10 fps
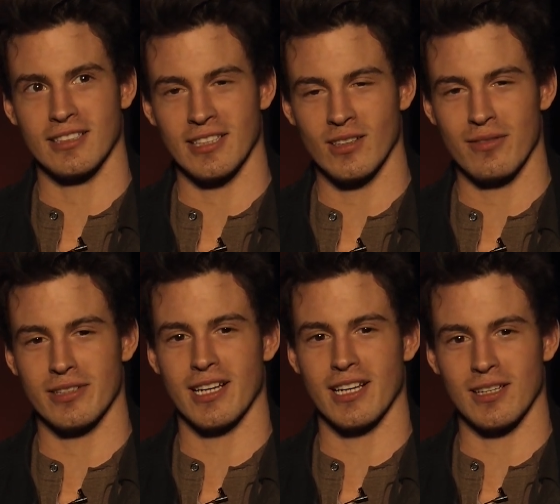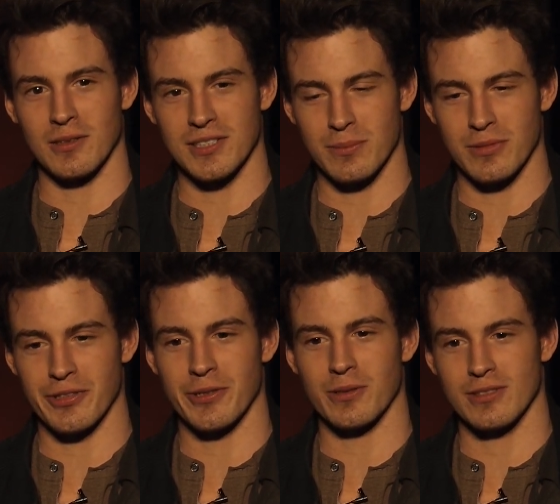You know, every day you learn
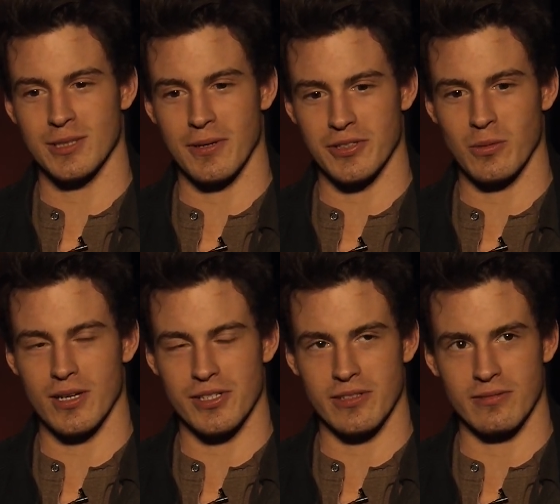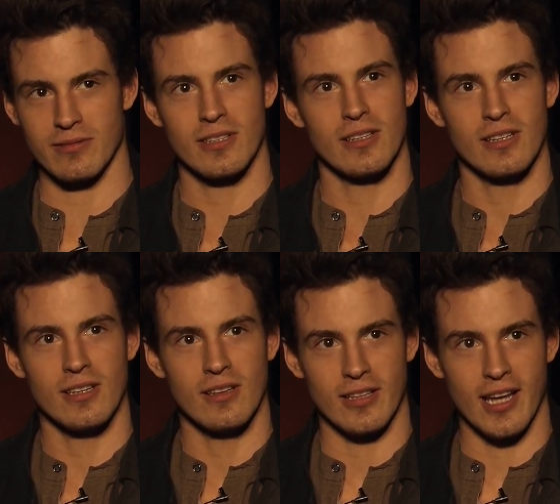something new, especially watching
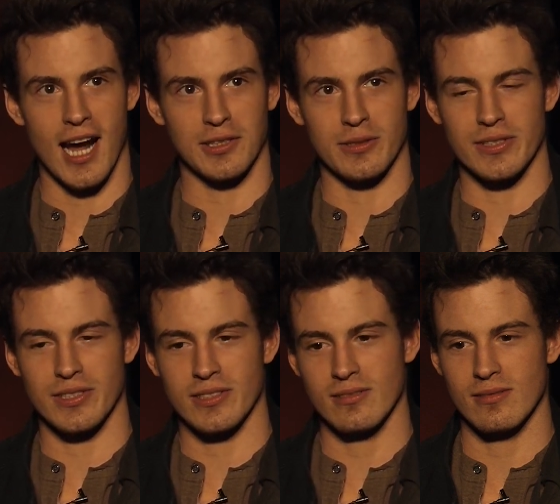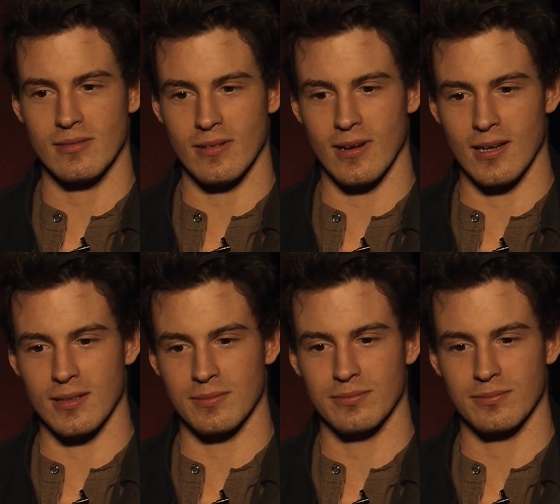the actors
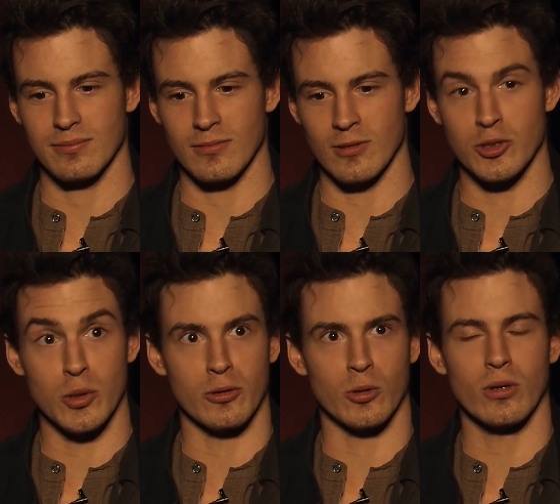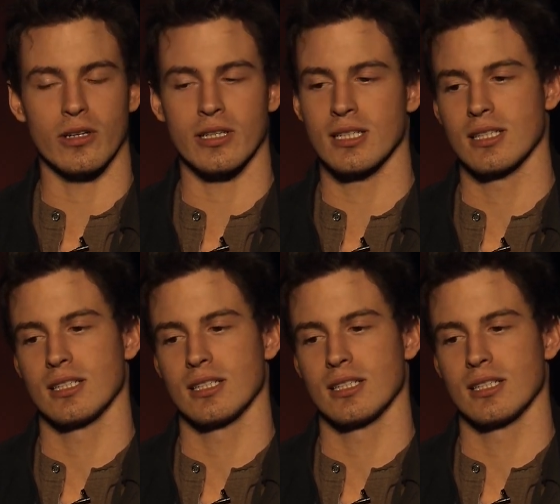do their work.